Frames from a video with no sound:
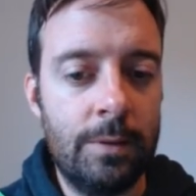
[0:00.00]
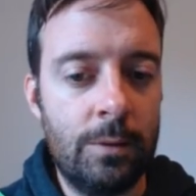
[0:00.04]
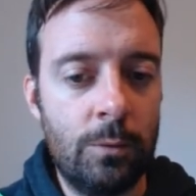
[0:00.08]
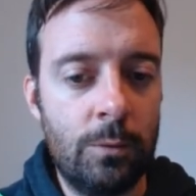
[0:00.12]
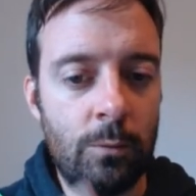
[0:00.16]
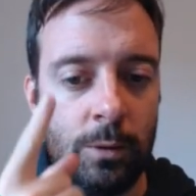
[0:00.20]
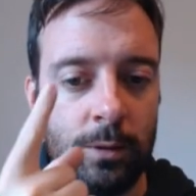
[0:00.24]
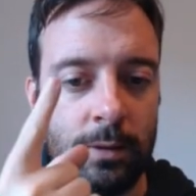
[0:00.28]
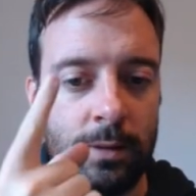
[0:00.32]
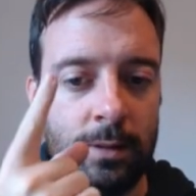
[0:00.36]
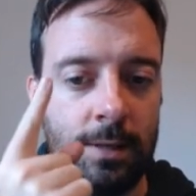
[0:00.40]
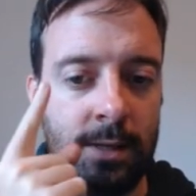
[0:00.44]

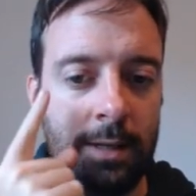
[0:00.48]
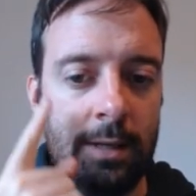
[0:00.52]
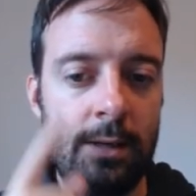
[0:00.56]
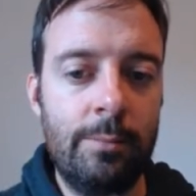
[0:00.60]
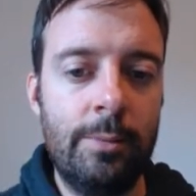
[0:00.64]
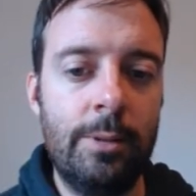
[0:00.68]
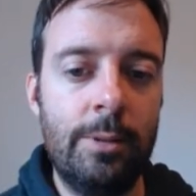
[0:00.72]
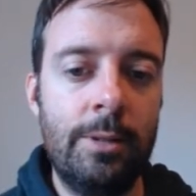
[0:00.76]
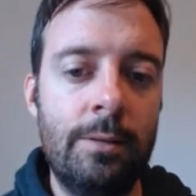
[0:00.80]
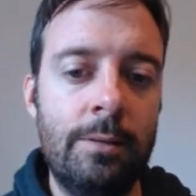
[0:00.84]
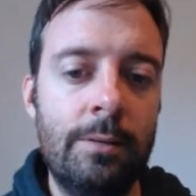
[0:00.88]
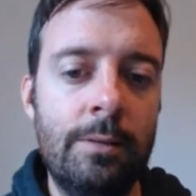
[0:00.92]
One
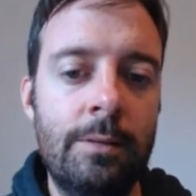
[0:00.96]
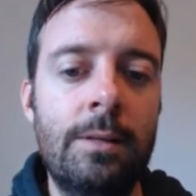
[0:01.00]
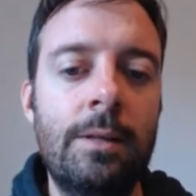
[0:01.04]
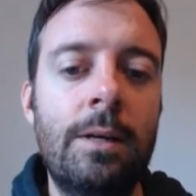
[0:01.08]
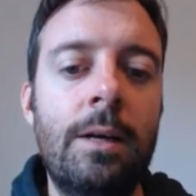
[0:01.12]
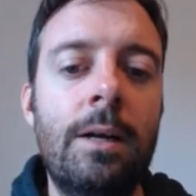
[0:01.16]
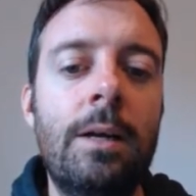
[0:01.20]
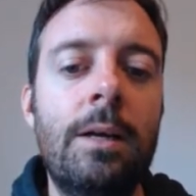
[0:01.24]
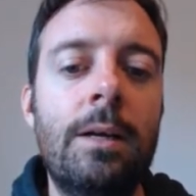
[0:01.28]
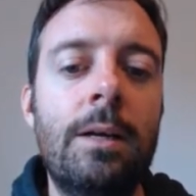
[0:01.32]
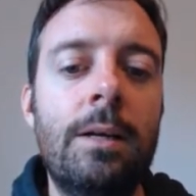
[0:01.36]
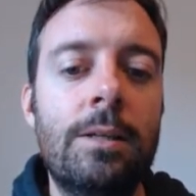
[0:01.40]
syllable.
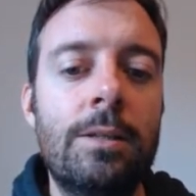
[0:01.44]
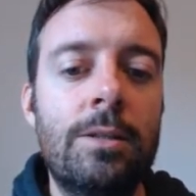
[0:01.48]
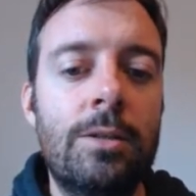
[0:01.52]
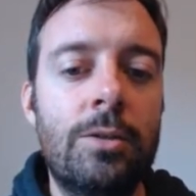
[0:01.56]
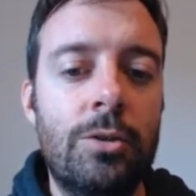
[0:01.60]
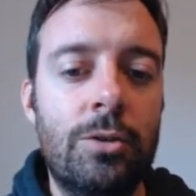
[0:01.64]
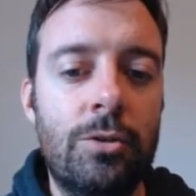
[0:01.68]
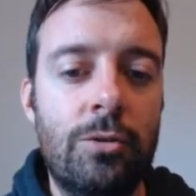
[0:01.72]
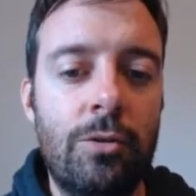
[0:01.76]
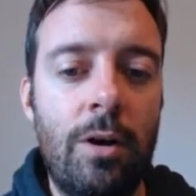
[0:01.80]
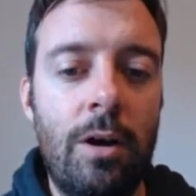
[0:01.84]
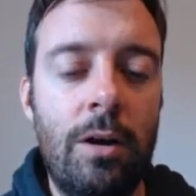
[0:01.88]

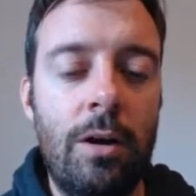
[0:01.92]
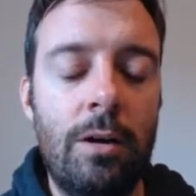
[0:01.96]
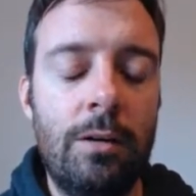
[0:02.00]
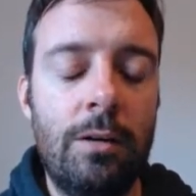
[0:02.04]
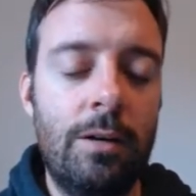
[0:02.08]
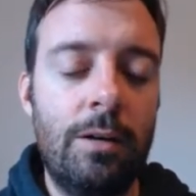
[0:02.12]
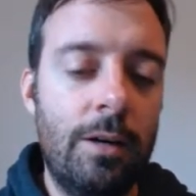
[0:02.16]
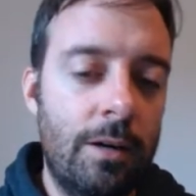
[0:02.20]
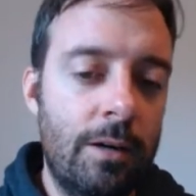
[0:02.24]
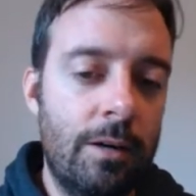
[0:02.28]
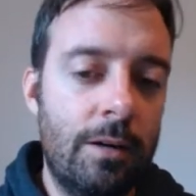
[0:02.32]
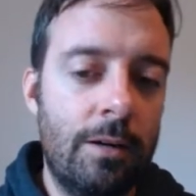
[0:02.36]

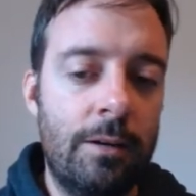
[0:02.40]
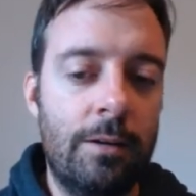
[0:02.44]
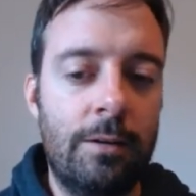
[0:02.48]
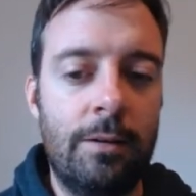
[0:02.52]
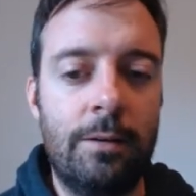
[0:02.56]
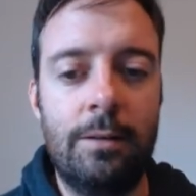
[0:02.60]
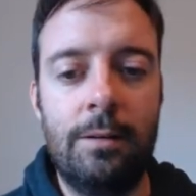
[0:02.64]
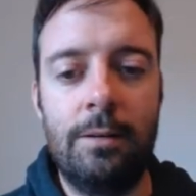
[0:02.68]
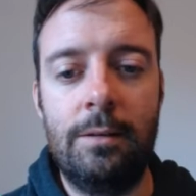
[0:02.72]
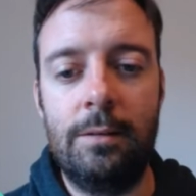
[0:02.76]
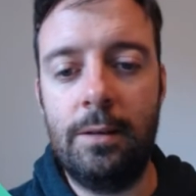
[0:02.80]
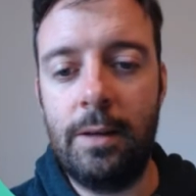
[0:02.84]

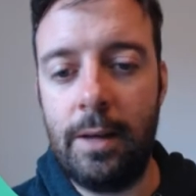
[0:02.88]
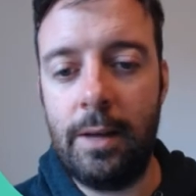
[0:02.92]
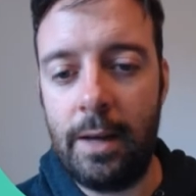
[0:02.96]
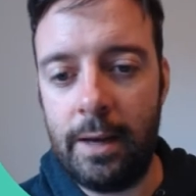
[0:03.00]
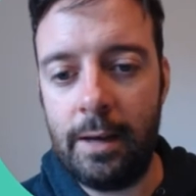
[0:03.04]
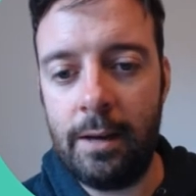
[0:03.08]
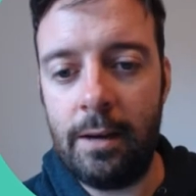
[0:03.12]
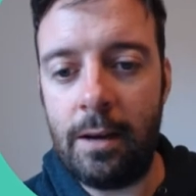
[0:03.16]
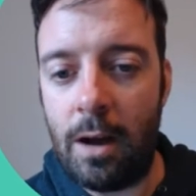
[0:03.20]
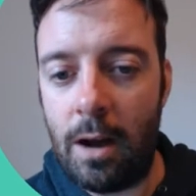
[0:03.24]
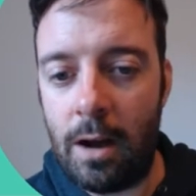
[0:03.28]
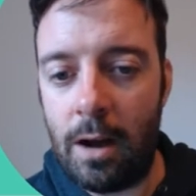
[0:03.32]
Stronger.
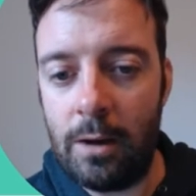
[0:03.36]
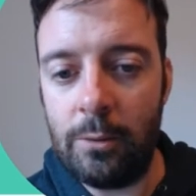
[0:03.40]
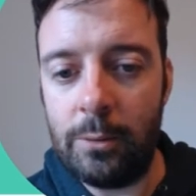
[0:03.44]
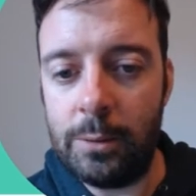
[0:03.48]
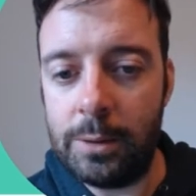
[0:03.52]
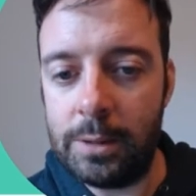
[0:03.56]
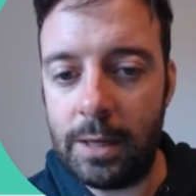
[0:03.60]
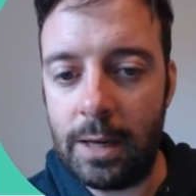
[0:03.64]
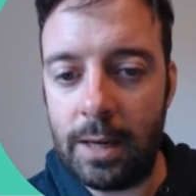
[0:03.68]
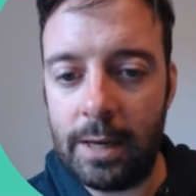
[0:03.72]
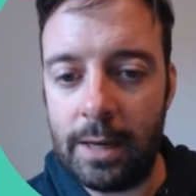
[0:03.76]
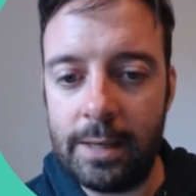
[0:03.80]
Okay, I
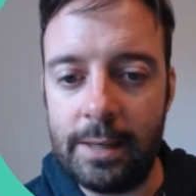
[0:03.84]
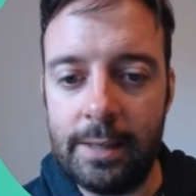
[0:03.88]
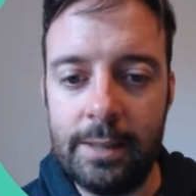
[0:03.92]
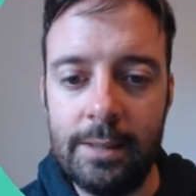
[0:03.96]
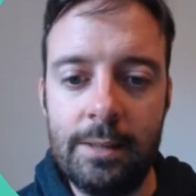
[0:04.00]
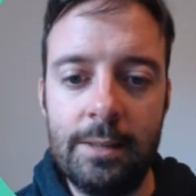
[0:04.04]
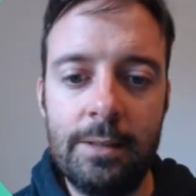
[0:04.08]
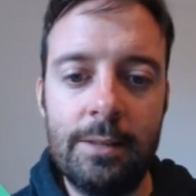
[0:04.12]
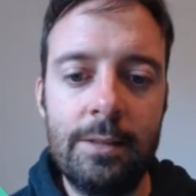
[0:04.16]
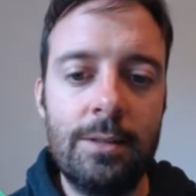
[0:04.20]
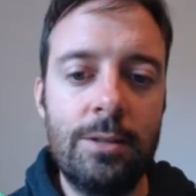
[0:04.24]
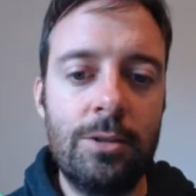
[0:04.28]
would like
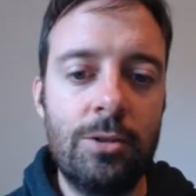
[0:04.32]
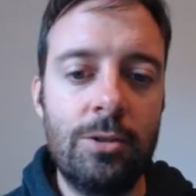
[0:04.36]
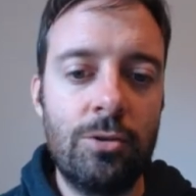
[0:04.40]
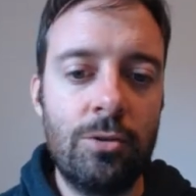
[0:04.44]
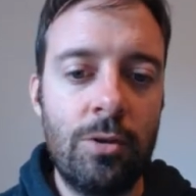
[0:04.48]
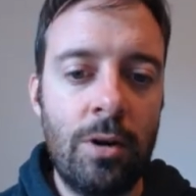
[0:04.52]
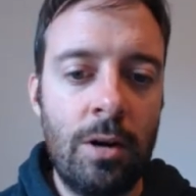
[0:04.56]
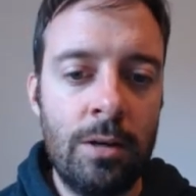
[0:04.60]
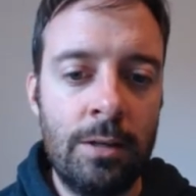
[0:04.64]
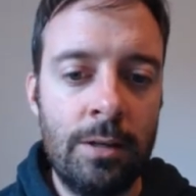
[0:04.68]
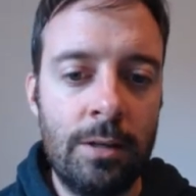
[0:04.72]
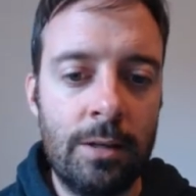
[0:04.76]
it
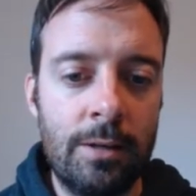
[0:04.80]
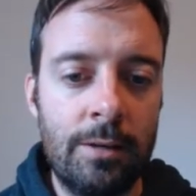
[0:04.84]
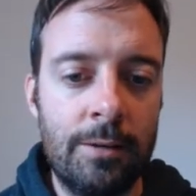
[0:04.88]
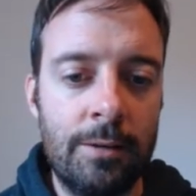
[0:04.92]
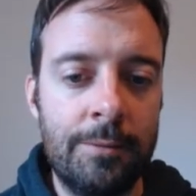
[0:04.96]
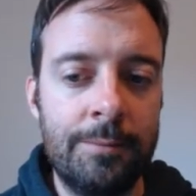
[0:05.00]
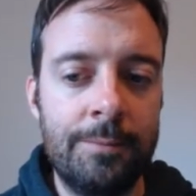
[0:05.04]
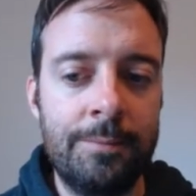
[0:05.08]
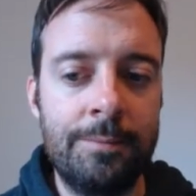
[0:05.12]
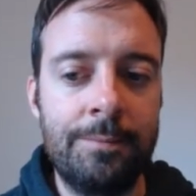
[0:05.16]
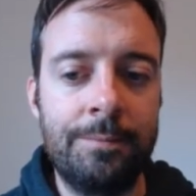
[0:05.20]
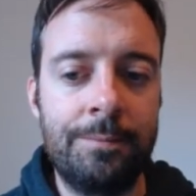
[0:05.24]

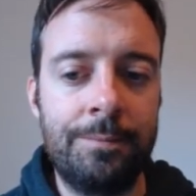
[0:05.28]
stronger.